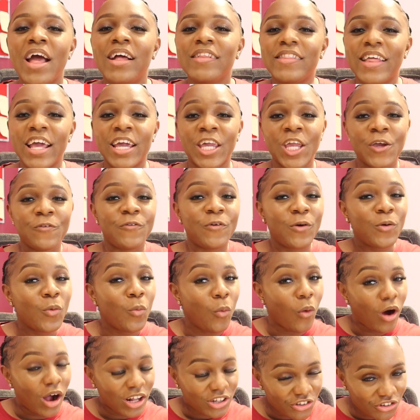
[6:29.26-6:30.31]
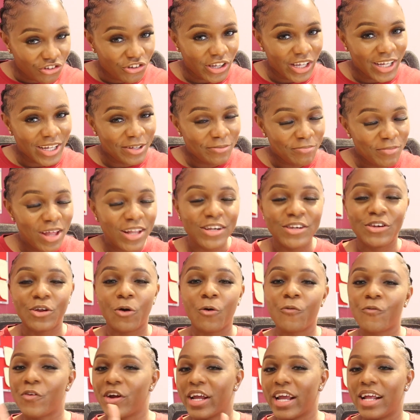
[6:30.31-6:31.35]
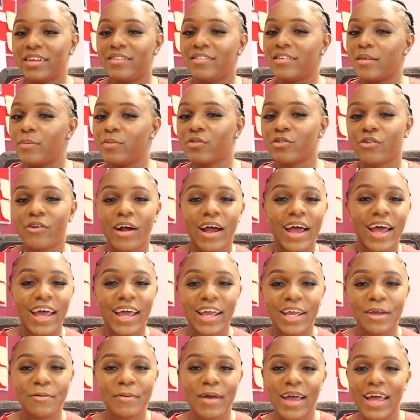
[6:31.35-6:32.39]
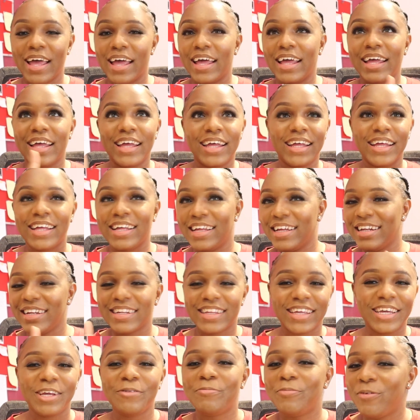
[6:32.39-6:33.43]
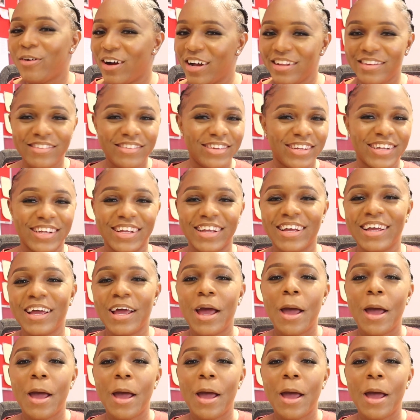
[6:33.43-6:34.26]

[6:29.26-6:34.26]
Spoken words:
thank you for watching. Don't forget to subscribe and keep watching.